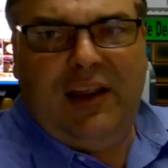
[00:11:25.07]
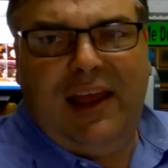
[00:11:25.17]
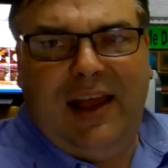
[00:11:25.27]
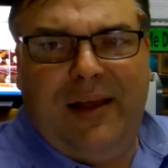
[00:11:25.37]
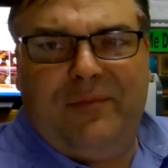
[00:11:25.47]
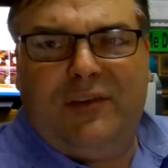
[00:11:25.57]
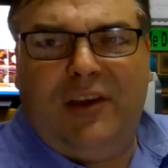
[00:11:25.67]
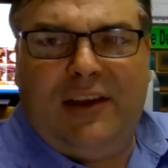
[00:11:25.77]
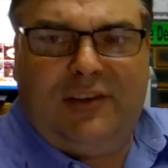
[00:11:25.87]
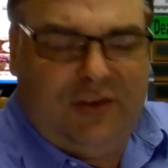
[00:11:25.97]
um,
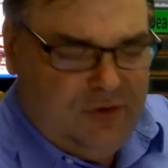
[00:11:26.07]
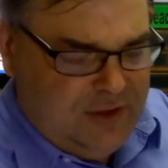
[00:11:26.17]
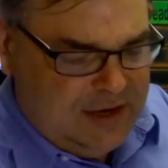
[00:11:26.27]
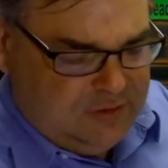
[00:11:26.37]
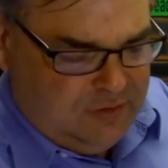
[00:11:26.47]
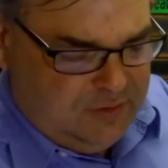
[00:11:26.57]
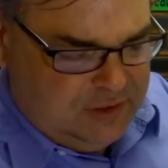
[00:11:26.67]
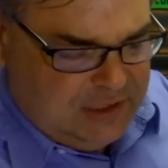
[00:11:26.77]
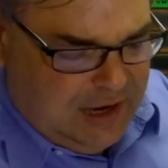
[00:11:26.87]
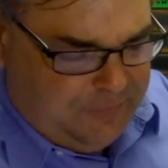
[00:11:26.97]
like to do that sort of
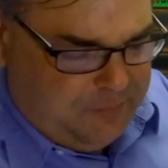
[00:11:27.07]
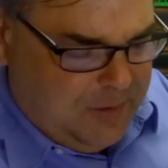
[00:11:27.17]
stuff.